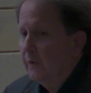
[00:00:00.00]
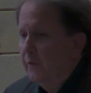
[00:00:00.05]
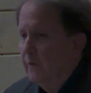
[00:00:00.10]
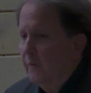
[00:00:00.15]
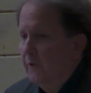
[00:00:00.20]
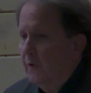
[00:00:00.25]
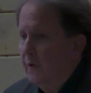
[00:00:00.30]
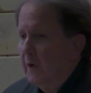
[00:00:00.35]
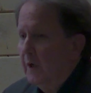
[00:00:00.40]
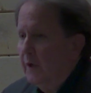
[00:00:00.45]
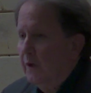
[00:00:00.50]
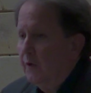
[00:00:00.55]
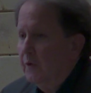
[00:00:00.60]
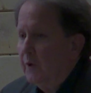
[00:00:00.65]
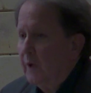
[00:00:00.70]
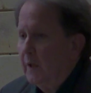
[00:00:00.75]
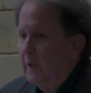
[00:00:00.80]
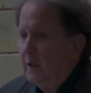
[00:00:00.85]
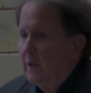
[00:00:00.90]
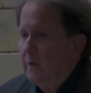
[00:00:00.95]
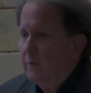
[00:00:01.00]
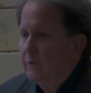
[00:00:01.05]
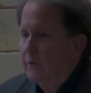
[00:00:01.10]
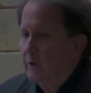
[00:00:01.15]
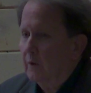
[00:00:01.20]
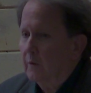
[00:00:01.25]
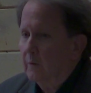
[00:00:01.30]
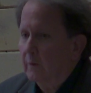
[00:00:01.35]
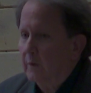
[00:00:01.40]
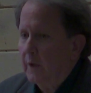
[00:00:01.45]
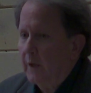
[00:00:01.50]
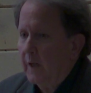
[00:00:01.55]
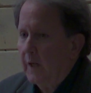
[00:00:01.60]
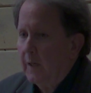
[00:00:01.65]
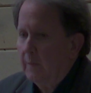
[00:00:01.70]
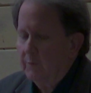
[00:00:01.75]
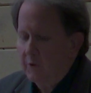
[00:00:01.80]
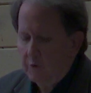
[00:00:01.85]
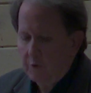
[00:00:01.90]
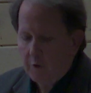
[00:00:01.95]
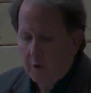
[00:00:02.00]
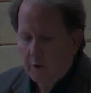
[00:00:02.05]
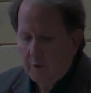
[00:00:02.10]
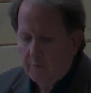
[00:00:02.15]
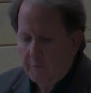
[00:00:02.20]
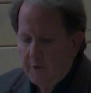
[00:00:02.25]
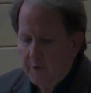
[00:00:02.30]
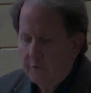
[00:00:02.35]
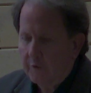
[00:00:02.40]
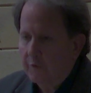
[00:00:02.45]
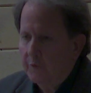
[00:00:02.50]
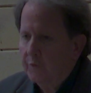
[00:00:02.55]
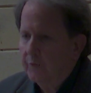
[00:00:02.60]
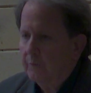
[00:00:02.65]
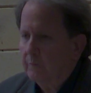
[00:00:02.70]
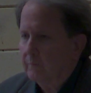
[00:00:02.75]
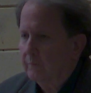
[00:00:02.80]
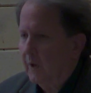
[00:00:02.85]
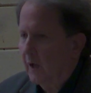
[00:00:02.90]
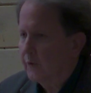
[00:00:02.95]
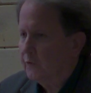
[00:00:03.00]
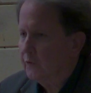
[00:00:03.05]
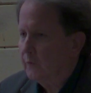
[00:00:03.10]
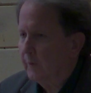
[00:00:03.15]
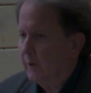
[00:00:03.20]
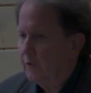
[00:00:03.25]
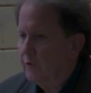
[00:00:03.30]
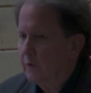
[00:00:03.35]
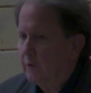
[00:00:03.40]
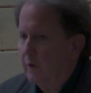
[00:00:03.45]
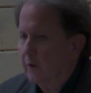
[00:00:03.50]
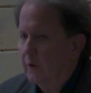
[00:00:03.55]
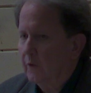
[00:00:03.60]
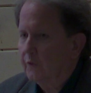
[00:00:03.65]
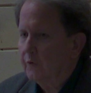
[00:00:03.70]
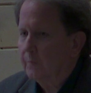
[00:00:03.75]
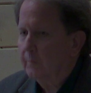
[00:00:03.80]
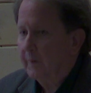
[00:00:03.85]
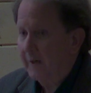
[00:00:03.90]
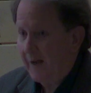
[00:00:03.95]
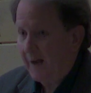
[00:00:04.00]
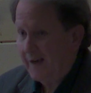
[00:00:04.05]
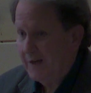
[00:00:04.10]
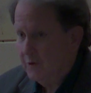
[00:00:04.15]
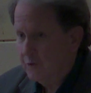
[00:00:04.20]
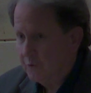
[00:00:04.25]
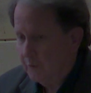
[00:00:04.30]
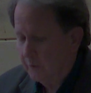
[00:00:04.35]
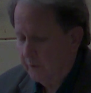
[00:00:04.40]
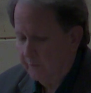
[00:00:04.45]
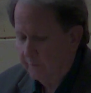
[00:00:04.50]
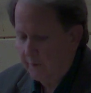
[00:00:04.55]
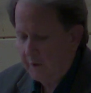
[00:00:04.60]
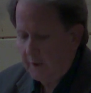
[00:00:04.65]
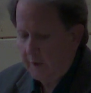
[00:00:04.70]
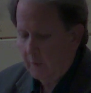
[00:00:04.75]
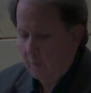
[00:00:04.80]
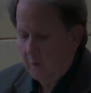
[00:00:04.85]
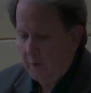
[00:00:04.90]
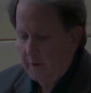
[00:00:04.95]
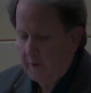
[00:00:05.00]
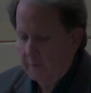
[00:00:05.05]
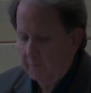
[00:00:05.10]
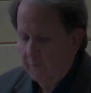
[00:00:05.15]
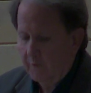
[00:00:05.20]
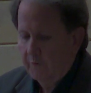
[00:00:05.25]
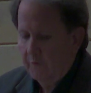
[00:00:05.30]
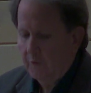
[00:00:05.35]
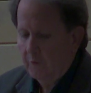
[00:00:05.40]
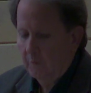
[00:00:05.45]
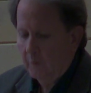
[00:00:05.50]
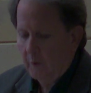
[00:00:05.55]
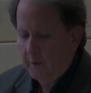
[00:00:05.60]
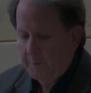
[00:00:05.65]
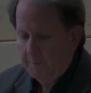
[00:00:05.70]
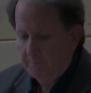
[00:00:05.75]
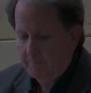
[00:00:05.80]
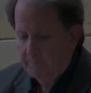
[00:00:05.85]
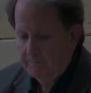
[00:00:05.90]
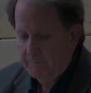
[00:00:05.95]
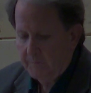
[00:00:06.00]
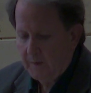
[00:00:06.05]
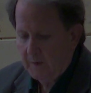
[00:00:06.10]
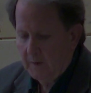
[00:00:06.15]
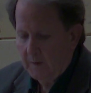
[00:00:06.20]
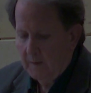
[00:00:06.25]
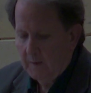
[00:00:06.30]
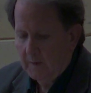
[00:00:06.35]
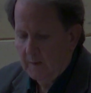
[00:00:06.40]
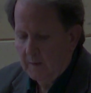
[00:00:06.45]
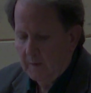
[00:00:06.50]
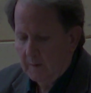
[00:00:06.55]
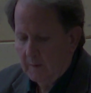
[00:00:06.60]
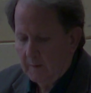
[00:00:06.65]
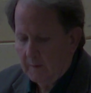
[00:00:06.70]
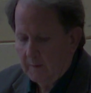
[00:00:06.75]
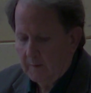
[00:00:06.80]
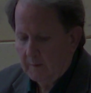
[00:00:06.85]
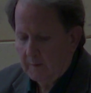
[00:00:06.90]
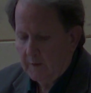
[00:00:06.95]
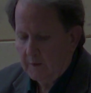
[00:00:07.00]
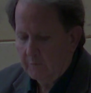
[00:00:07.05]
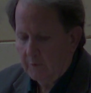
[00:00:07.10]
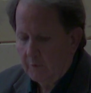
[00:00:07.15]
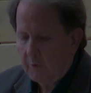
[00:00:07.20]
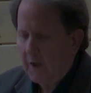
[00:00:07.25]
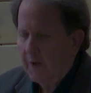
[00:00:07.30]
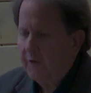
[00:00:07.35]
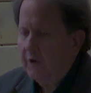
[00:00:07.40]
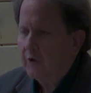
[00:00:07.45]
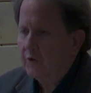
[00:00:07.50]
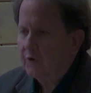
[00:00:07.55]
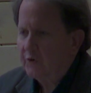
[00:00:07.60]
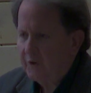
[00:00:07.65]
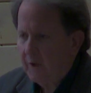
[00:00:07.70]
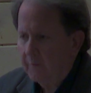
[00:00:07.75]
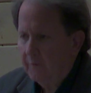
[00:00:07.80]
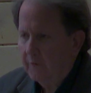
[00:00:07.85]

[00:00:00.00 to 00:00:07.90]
very entertaining. They're aimed at young readers, not so much adults, but I enjoyed reading one and reviewed one. He wrote, I think, 7